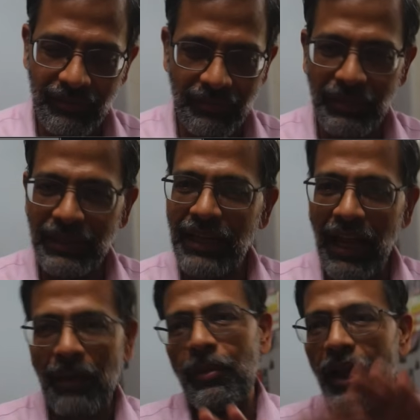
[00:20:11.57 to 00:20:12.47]
mid
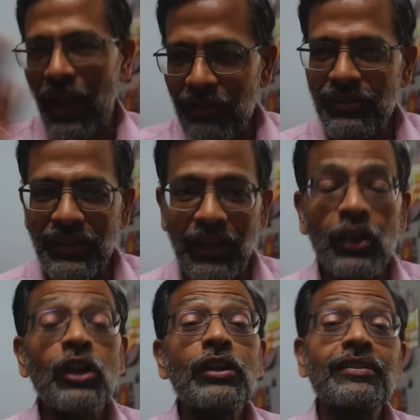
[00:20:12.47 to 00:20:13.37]
cap, everything,
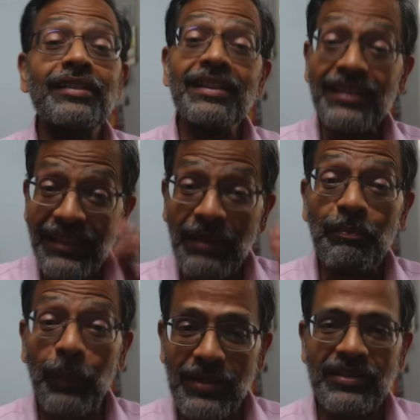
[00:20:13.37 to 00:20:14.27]

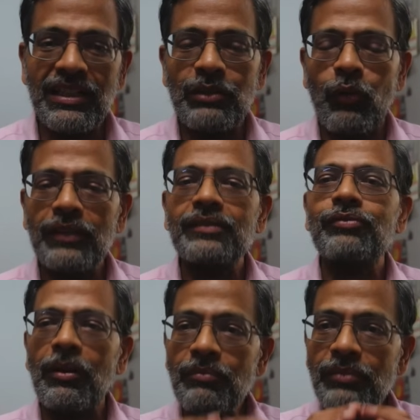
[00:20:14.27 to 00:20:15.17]
60% was
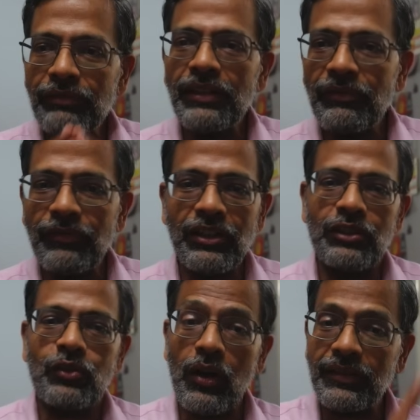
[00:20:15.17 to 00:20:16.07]
from Nifty 50
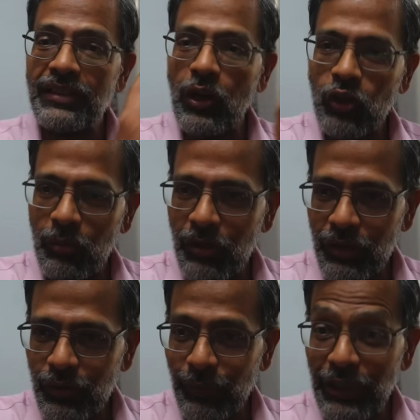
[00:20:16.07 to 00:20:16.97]
stocks in October
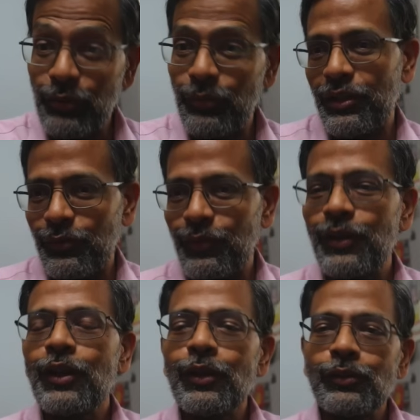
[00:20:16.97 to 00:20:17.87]
2022.
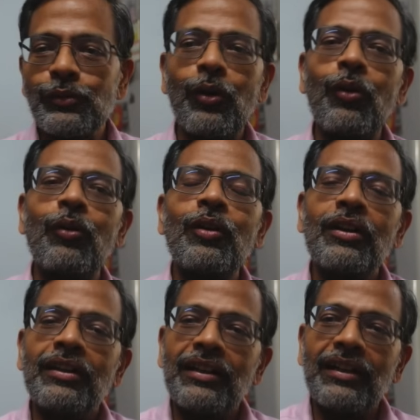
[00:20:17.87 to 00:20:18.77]
So
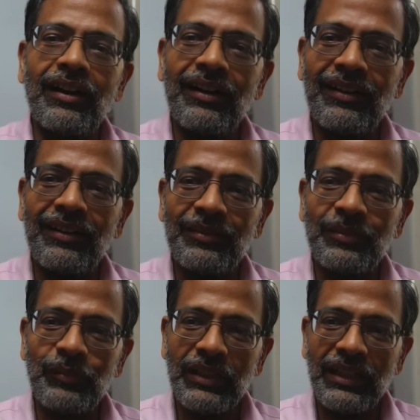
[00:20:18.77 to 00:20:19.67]

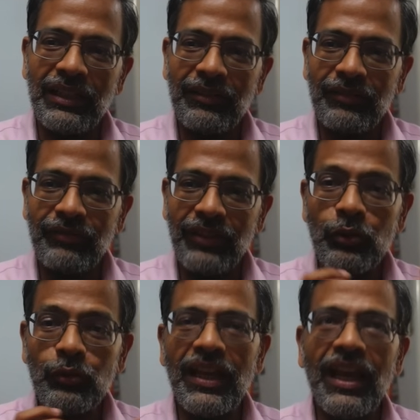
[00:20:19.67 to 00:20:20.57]
when
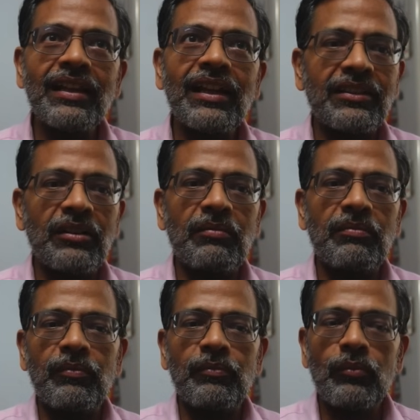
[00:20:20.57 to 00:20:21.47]
you say that the
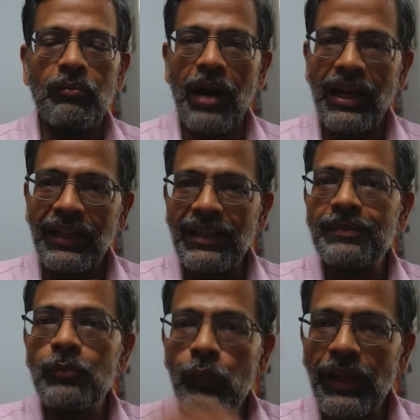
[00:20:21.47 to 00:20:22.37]
market
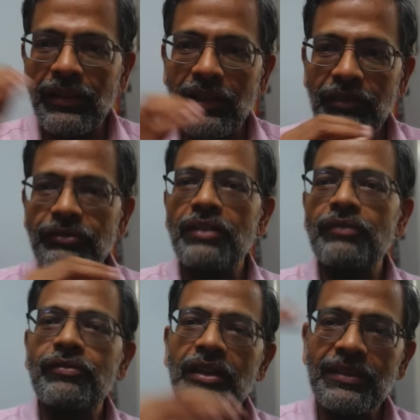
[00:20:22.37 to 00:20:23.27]
is moving, the Nifty
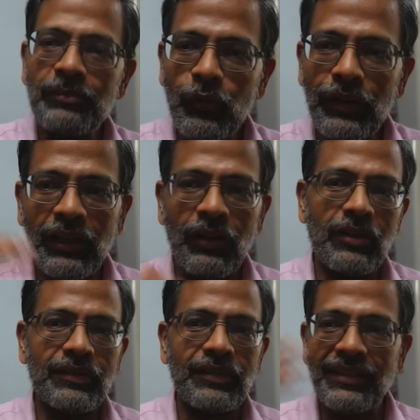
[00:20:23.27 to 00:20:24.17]
50 is moving
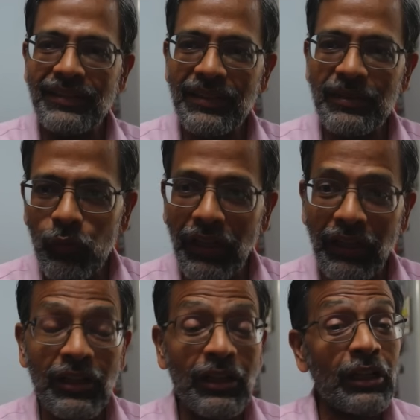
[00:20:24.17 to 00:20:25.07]
or Sensex is
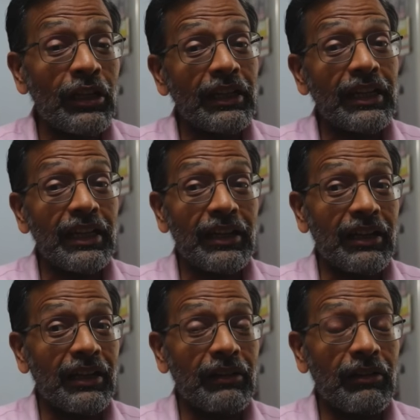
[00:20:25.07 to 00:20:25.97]
moving,
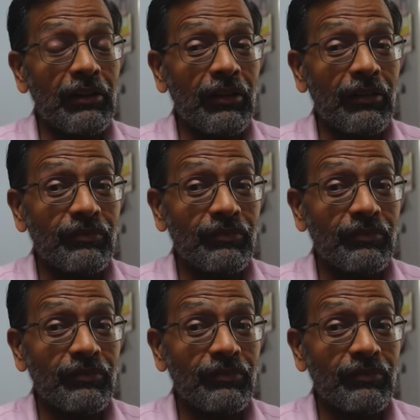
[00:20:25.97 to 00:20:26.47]
uh,